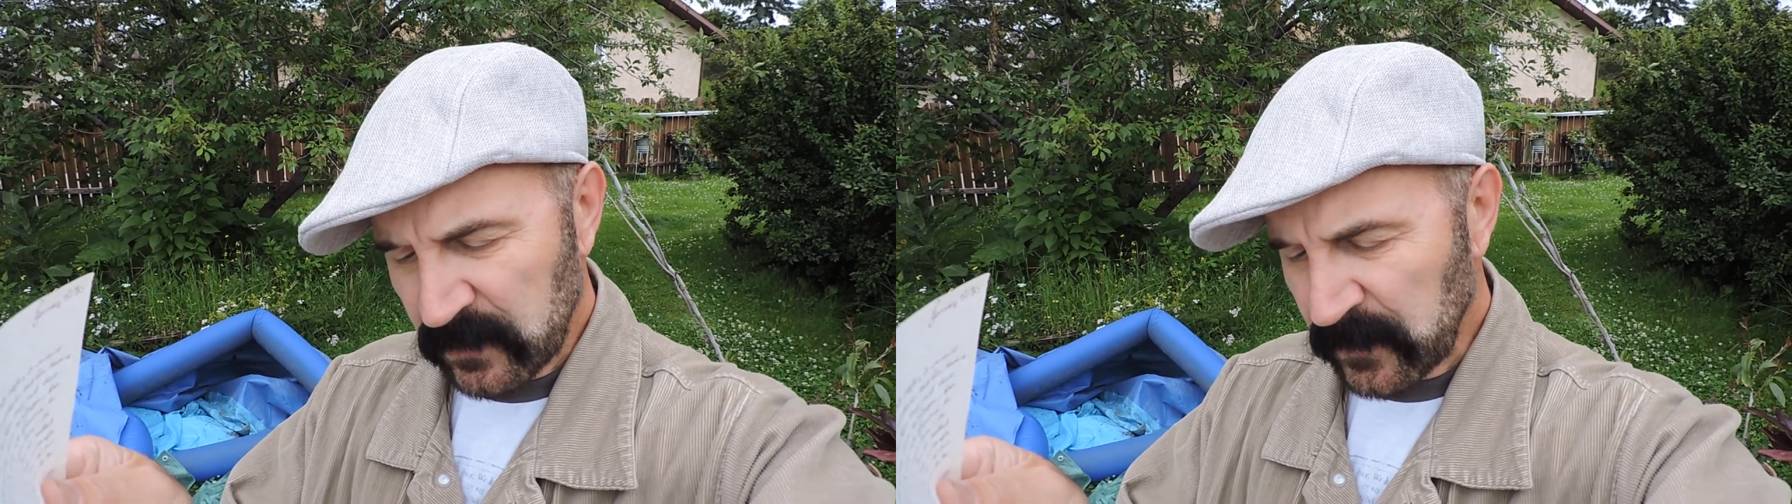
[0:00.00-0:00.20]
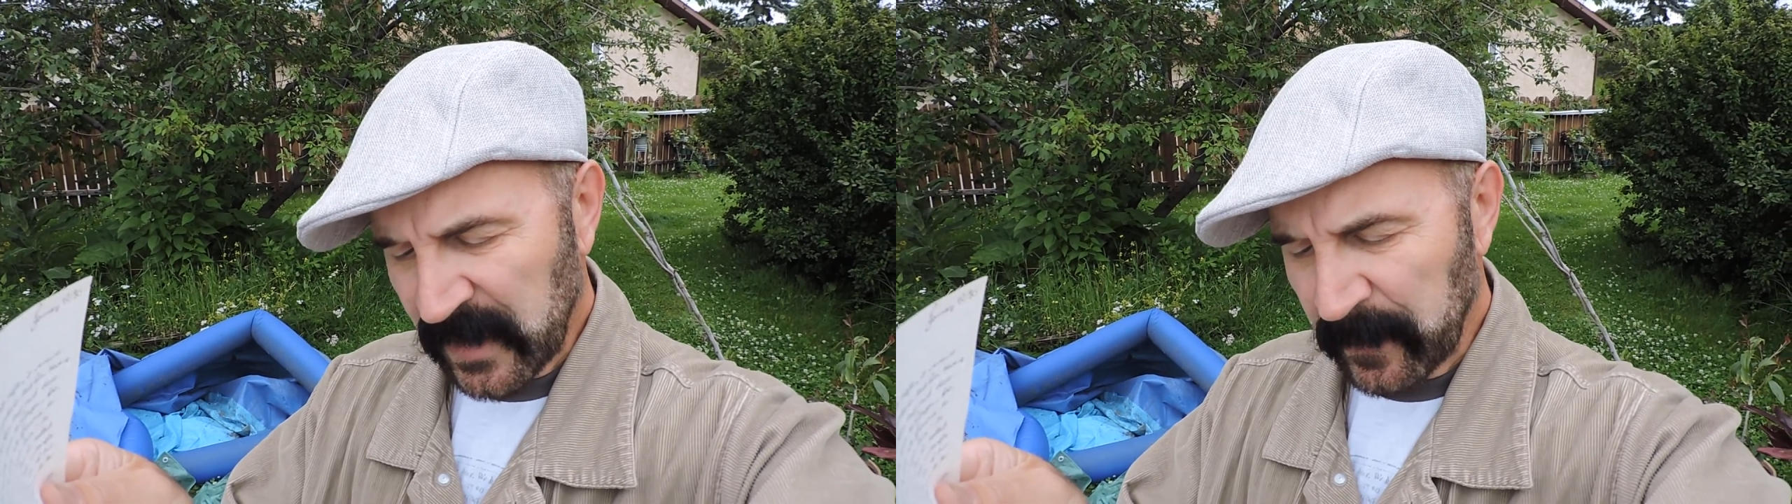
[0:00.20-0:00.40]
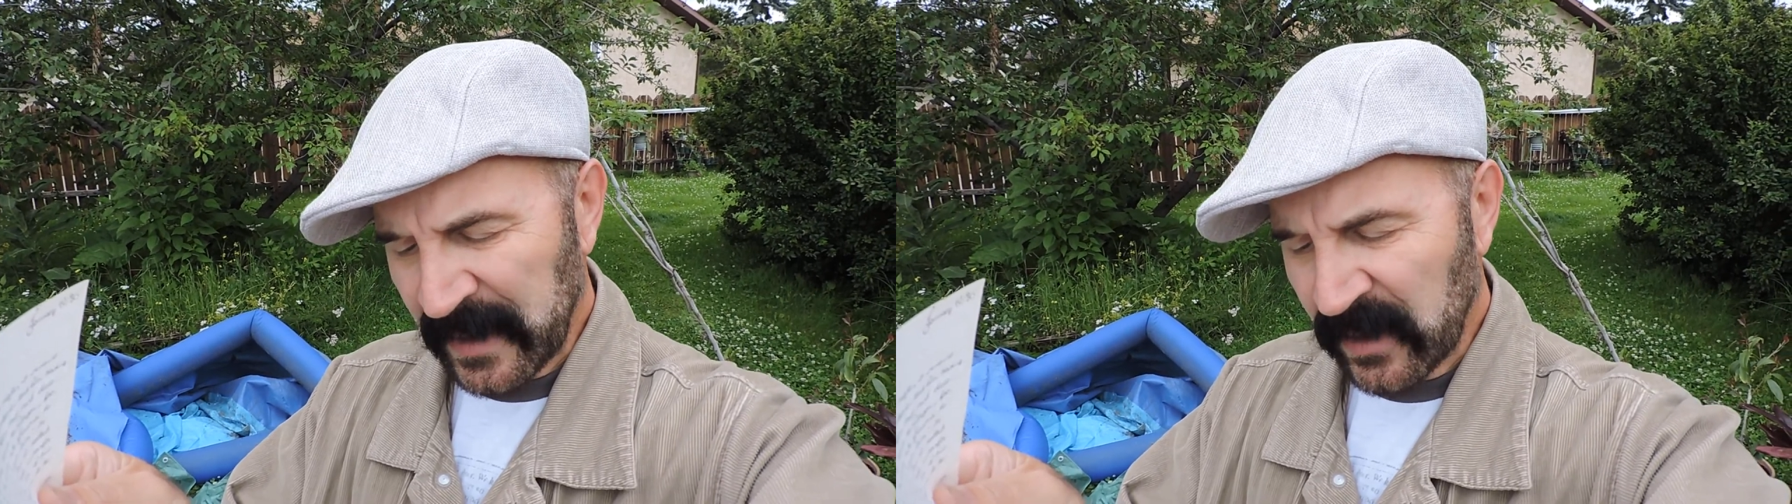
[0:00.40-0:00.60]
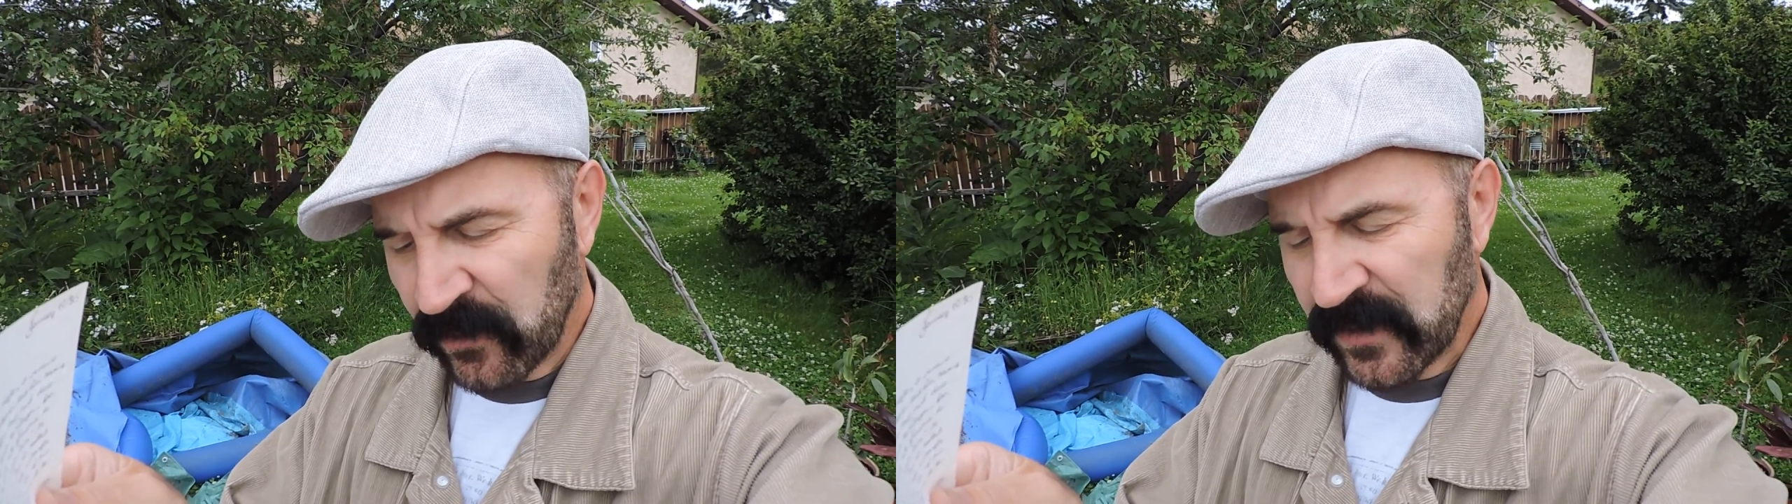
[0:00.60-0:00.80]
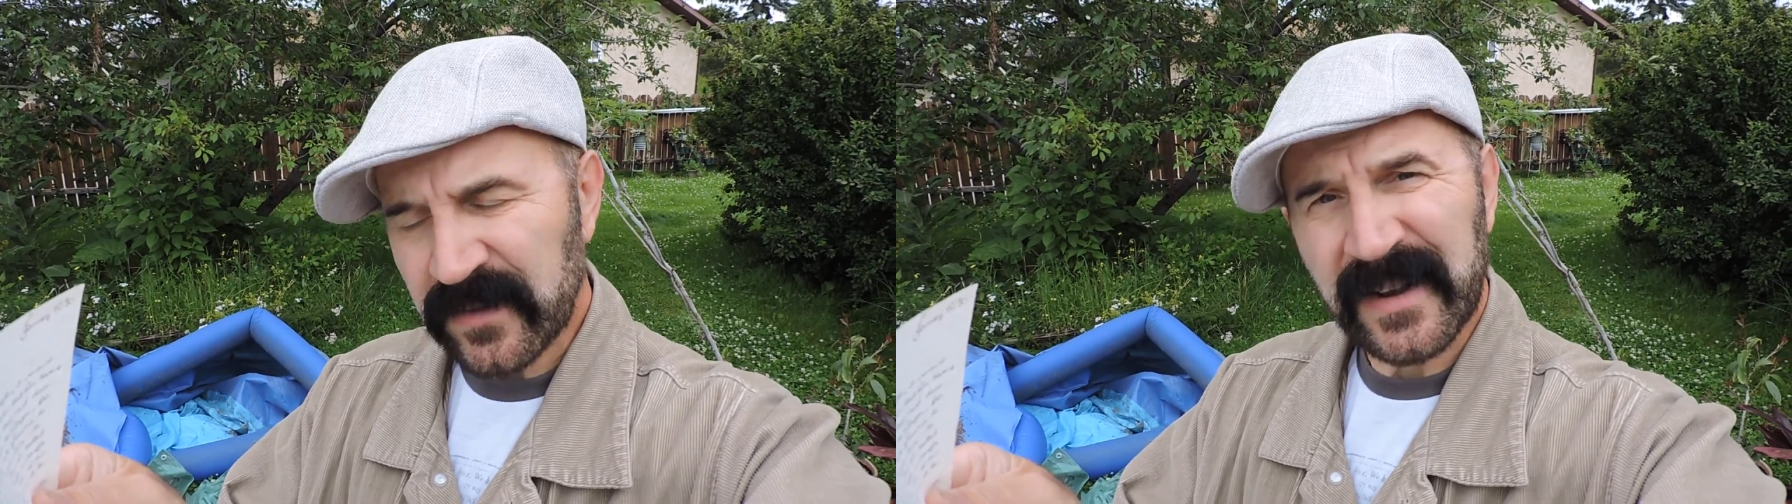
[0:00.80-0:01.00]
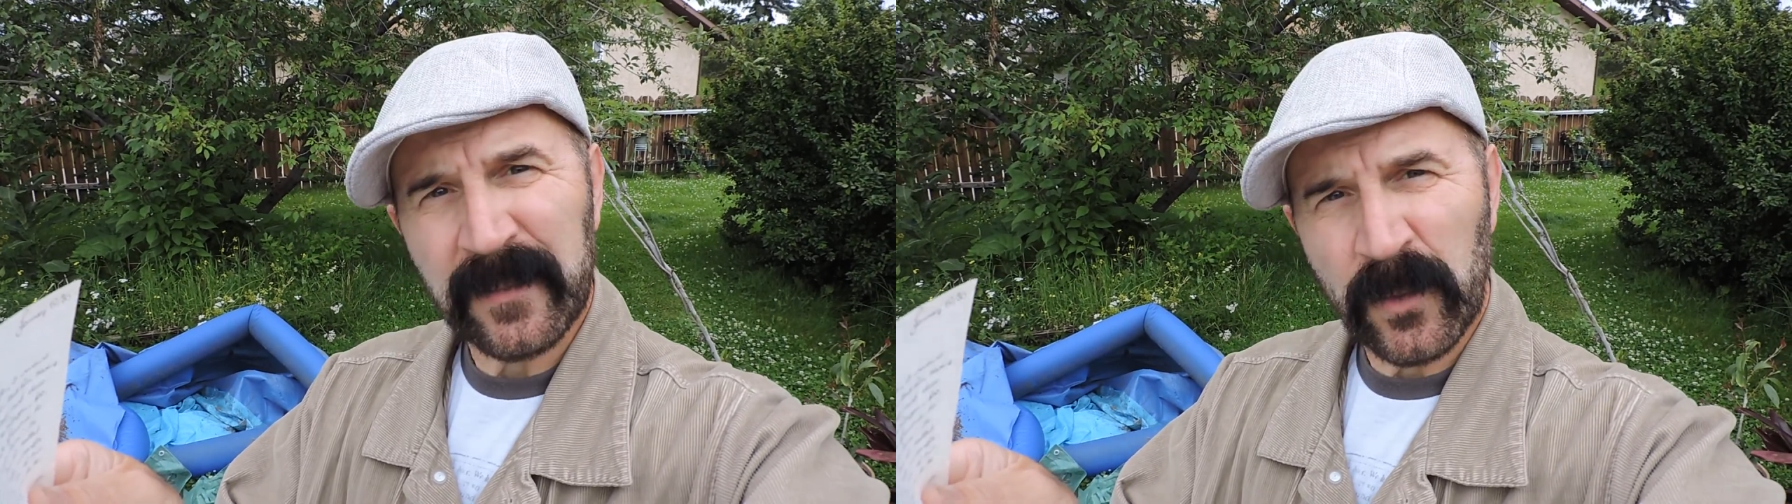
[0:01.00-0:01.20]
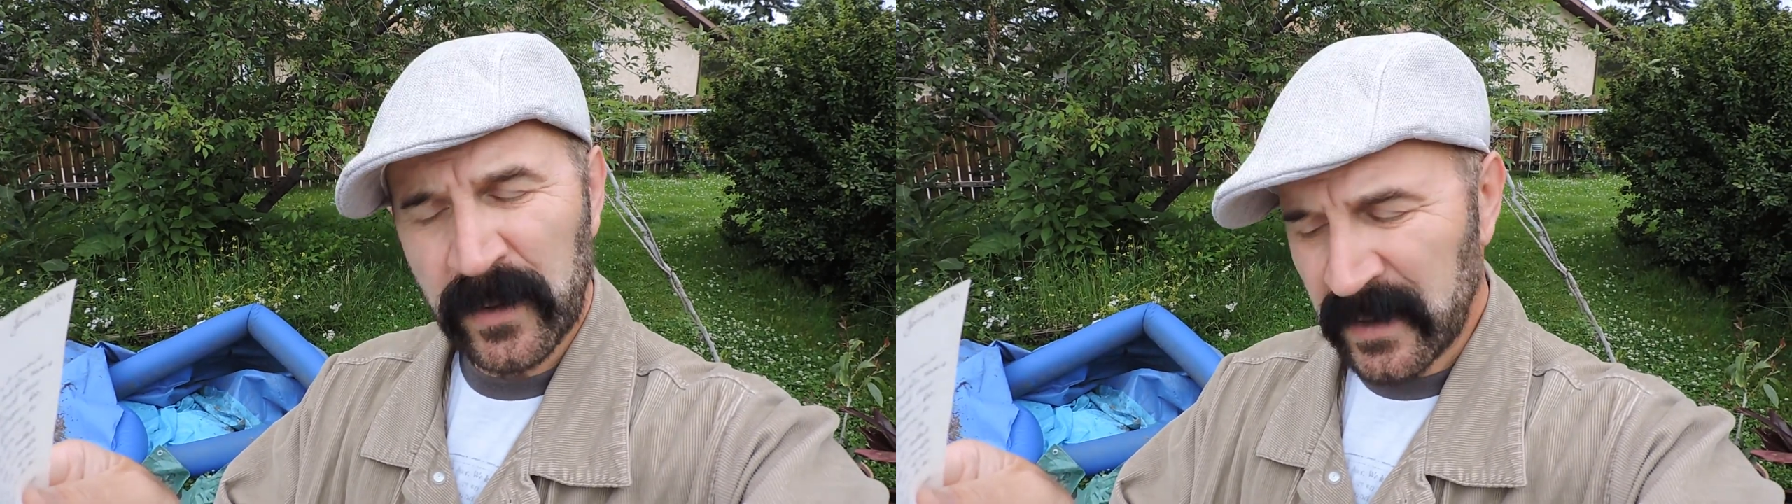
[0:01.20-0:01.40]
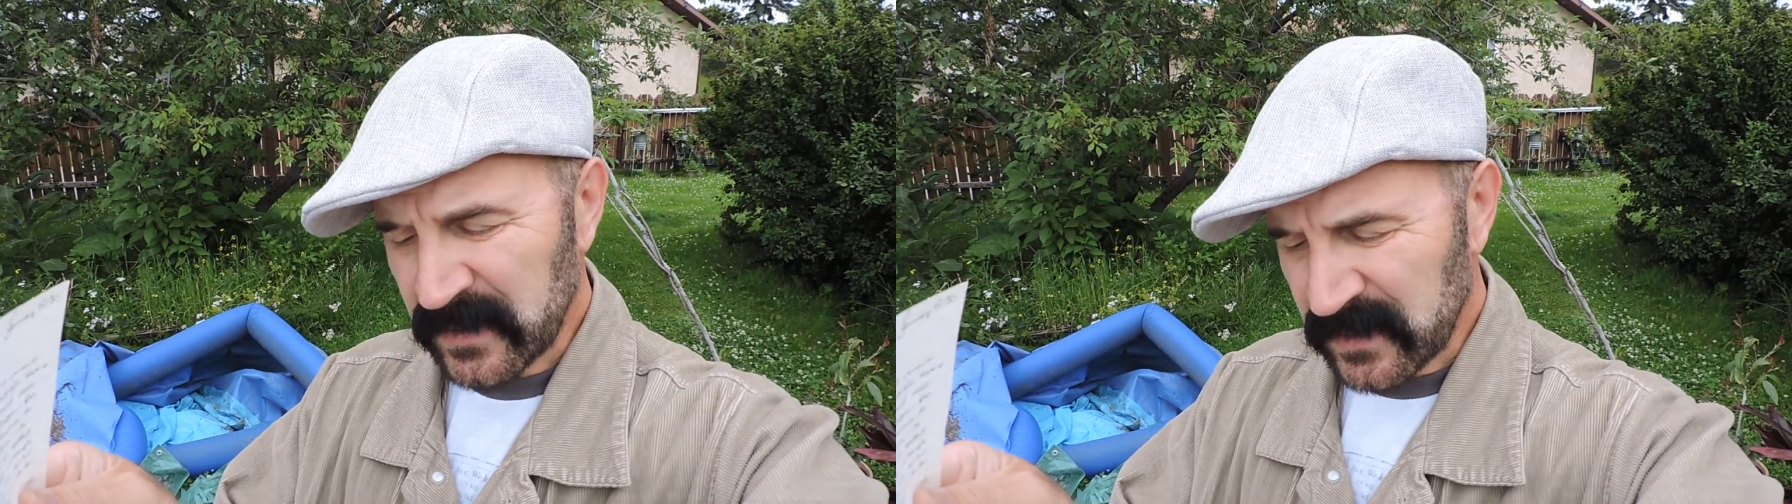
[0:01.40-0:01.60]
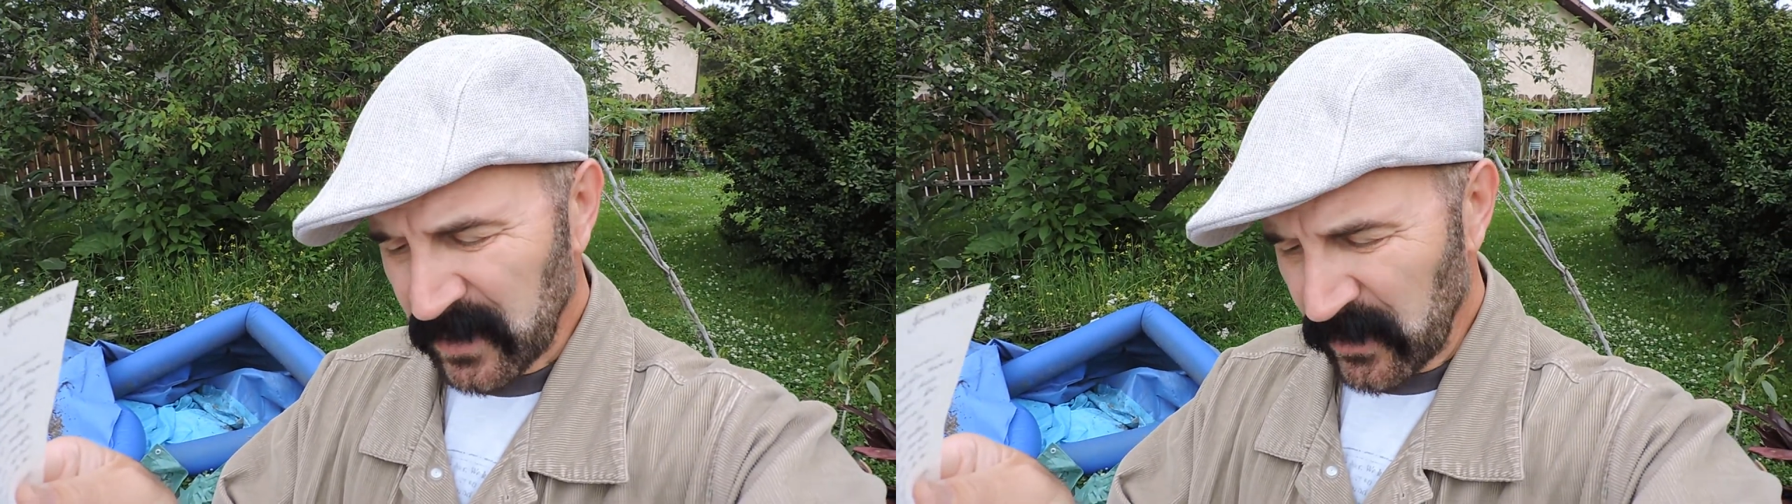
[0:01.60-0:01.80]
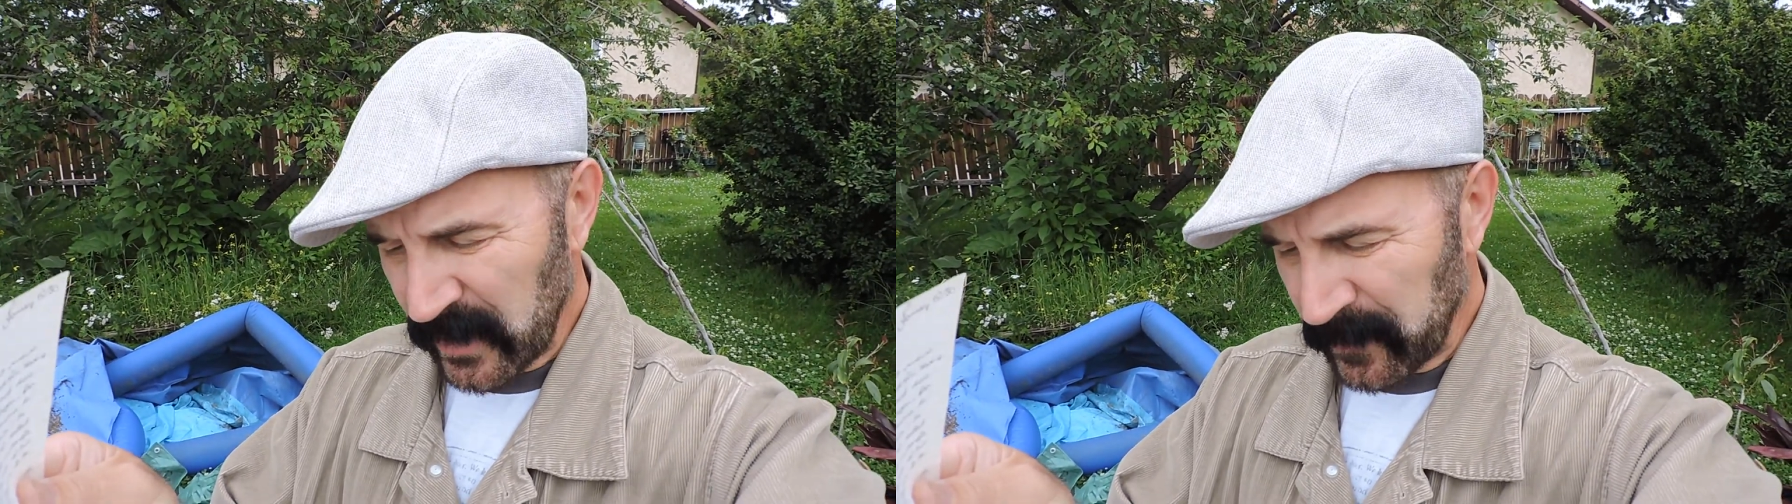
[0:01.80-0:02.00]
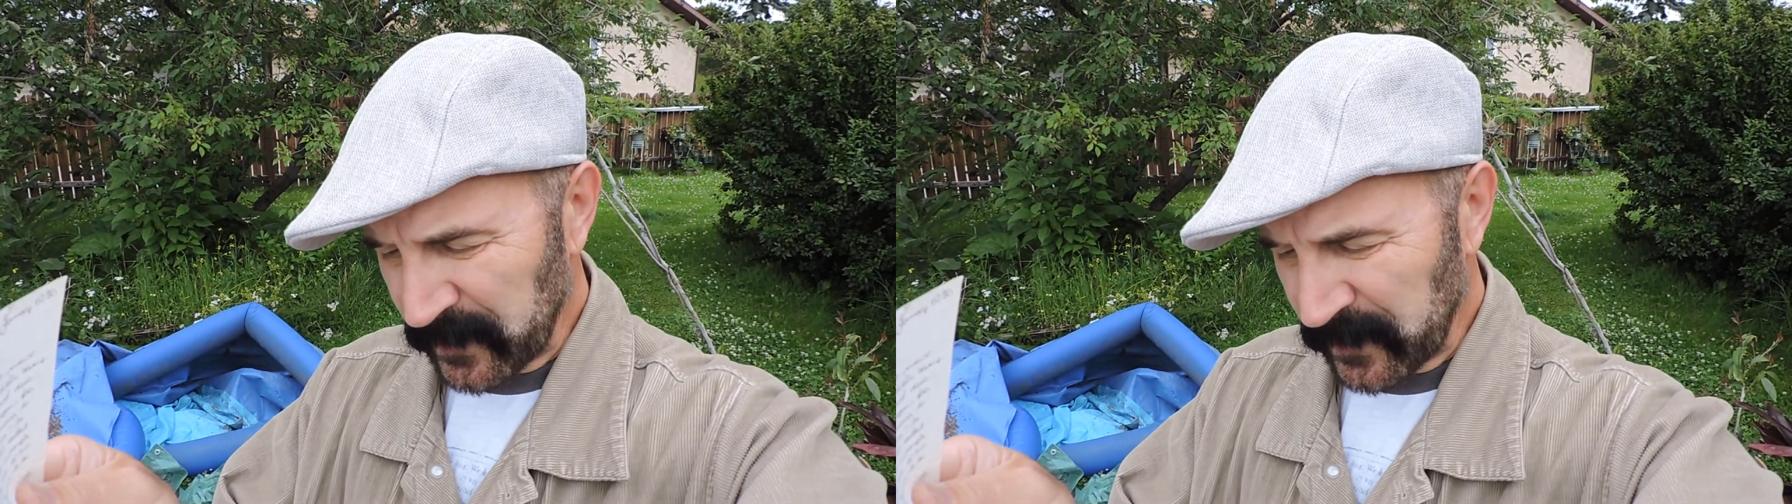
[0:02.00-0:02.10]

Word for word: becoming increasingly more necessary.